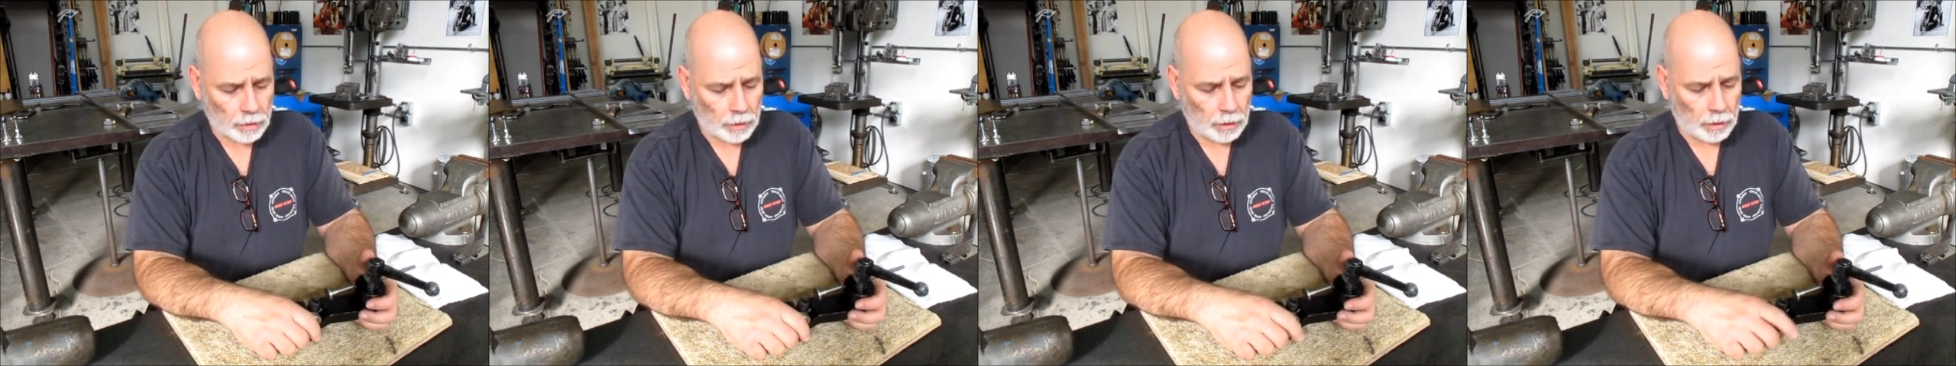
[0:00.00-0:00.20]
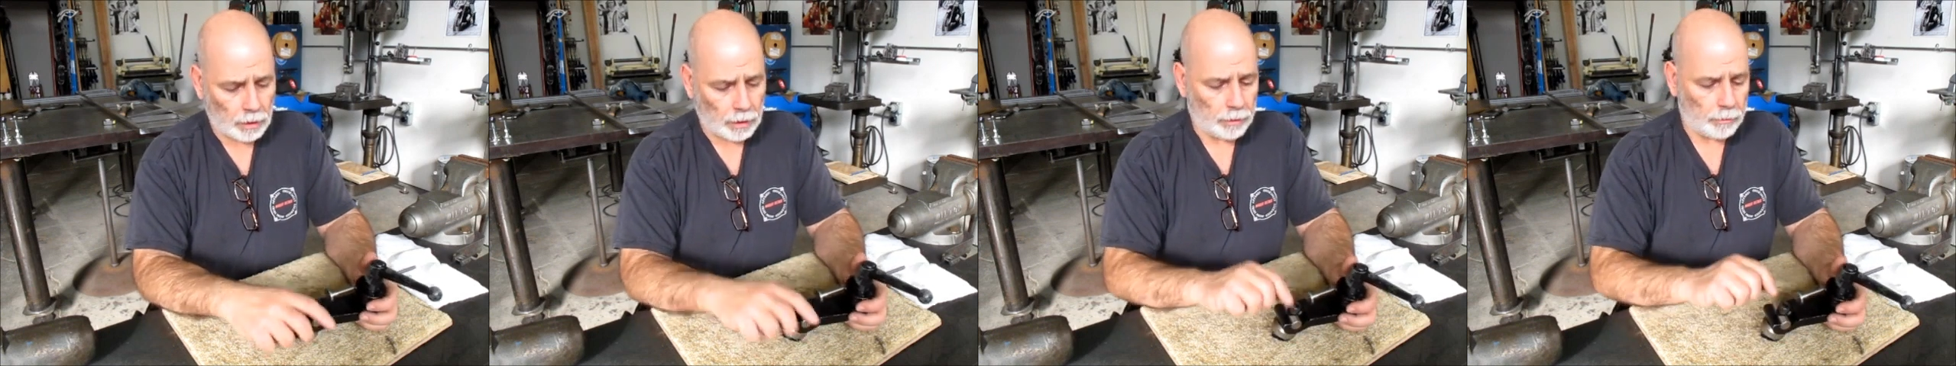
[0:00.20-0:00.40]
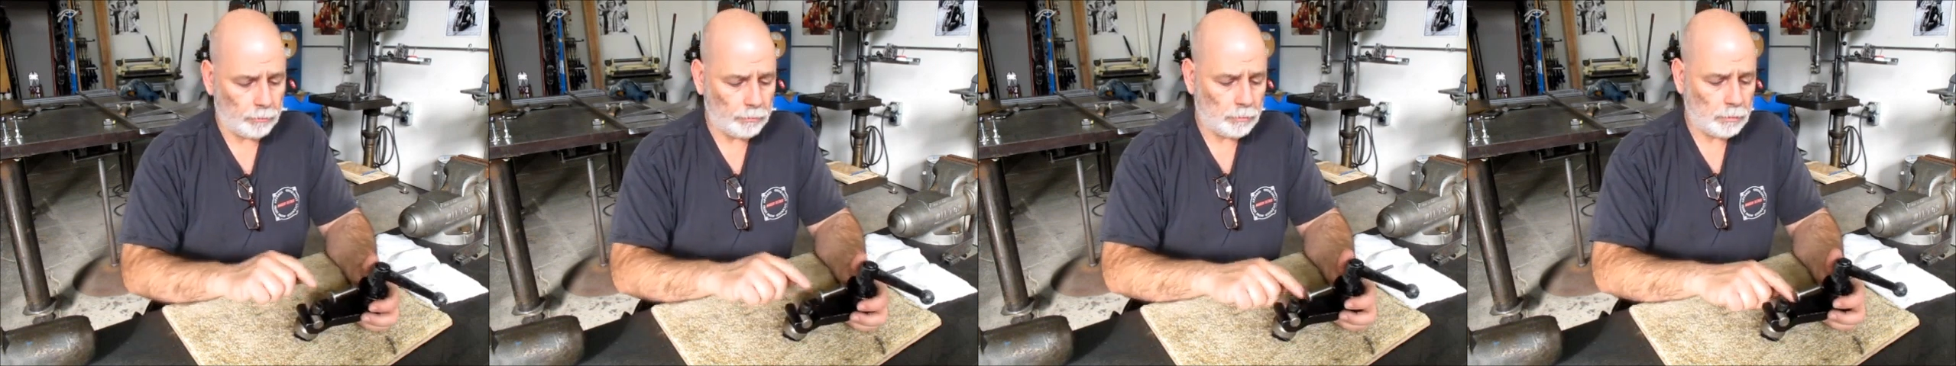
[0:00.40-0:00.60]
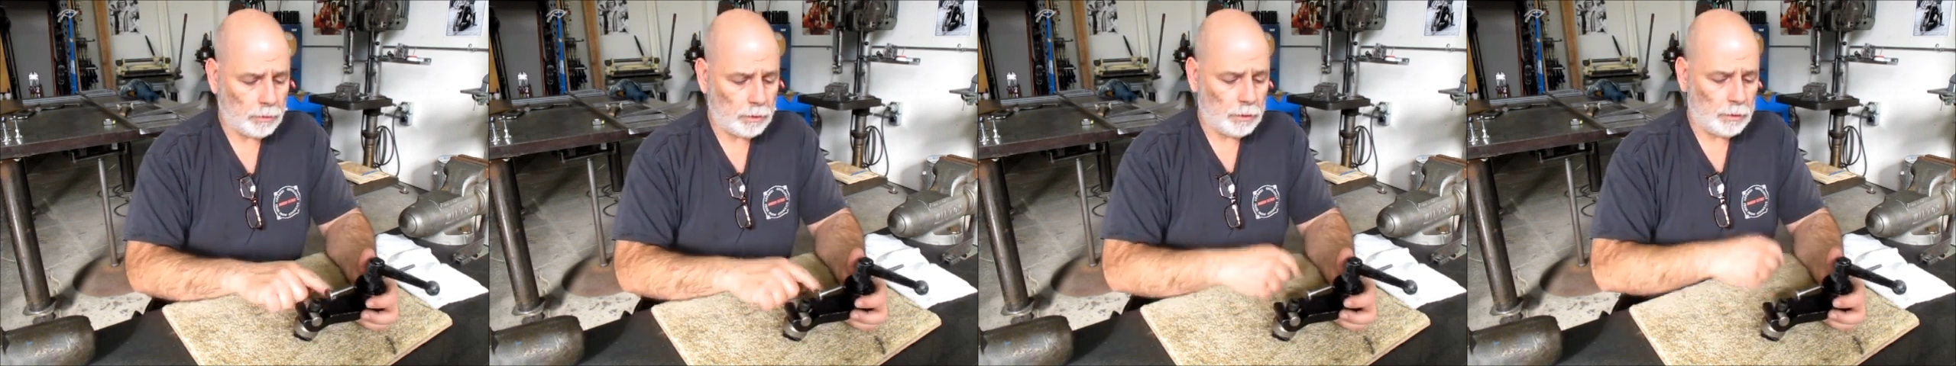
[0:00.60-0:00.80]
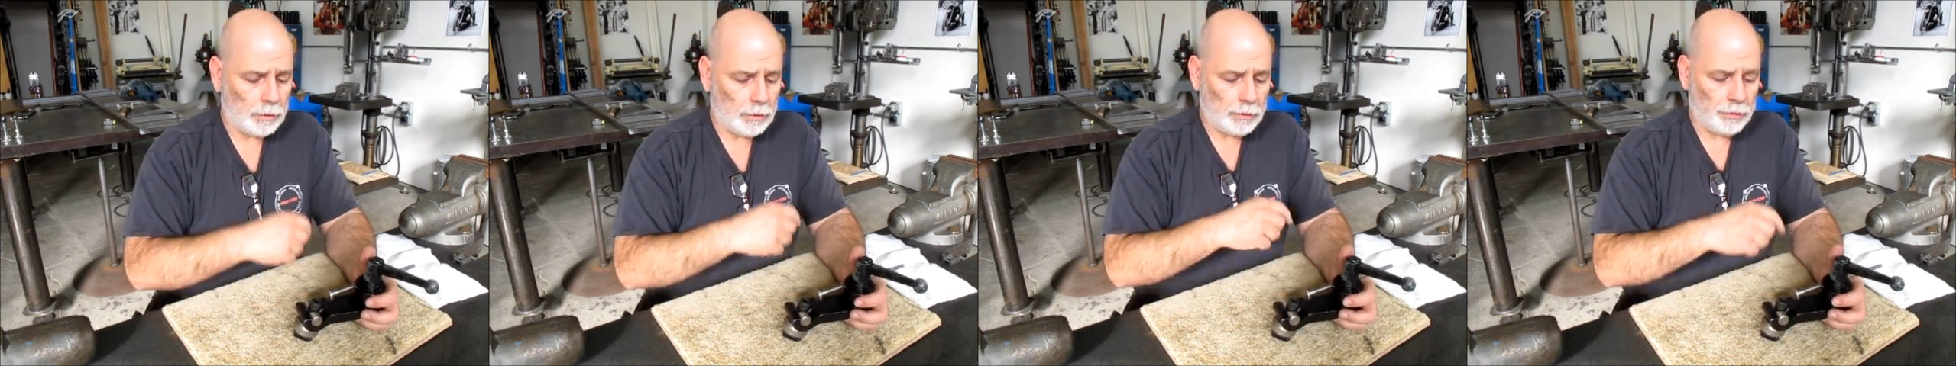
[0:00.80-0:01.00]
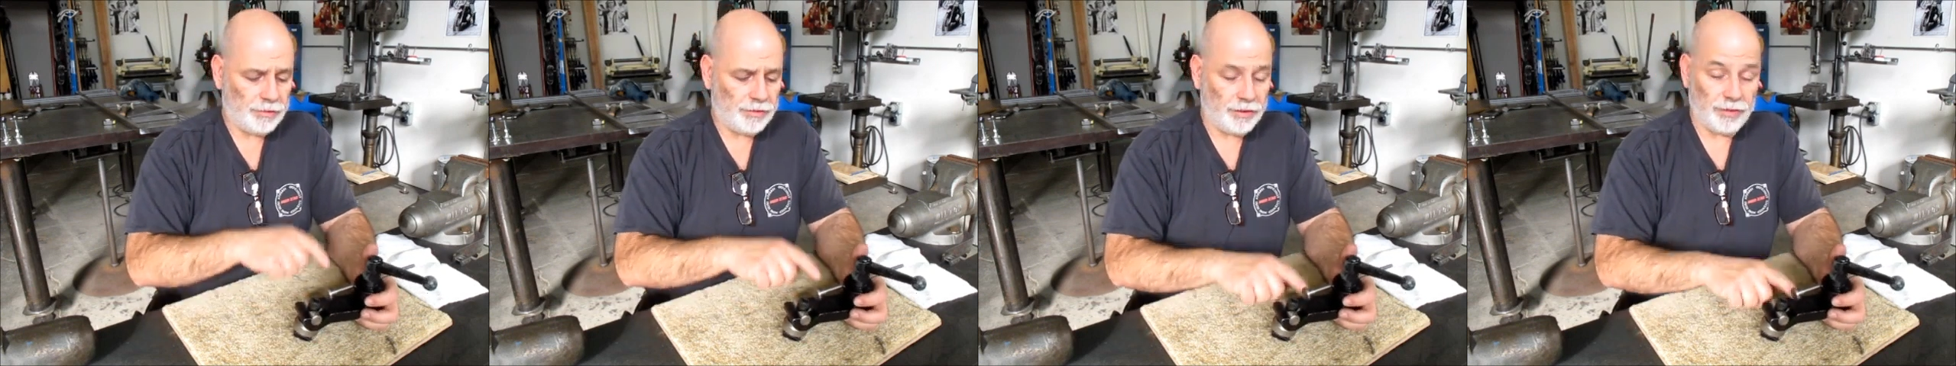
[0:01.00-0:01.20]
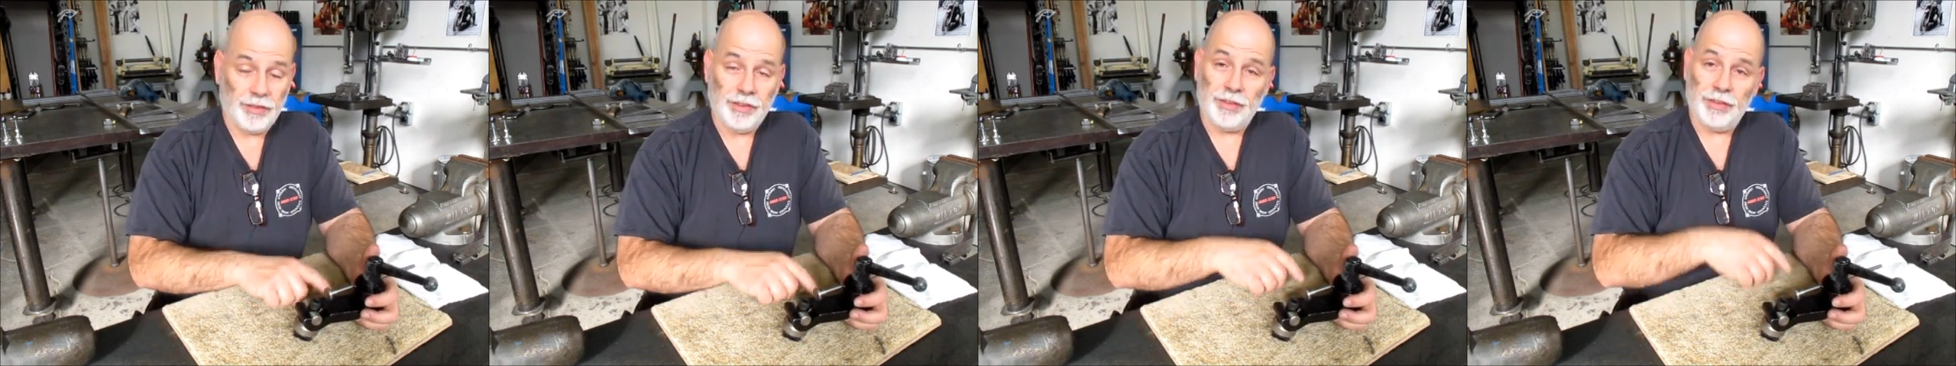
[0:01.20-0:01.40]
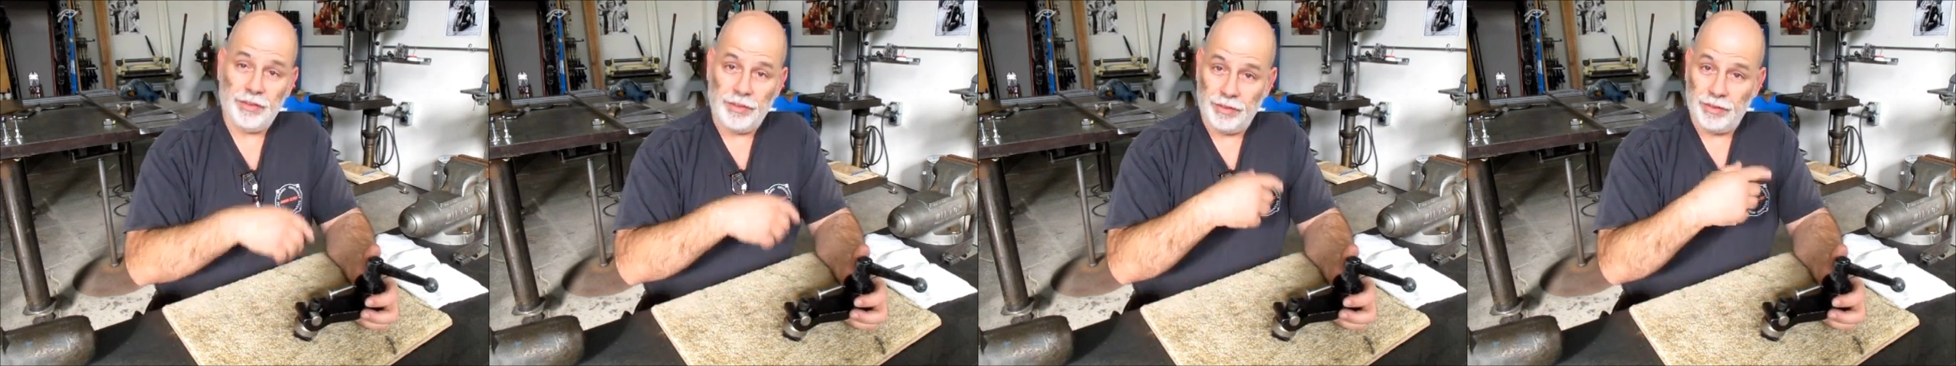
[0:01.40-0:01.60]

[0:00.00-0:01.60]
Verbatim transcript: Um, since it's the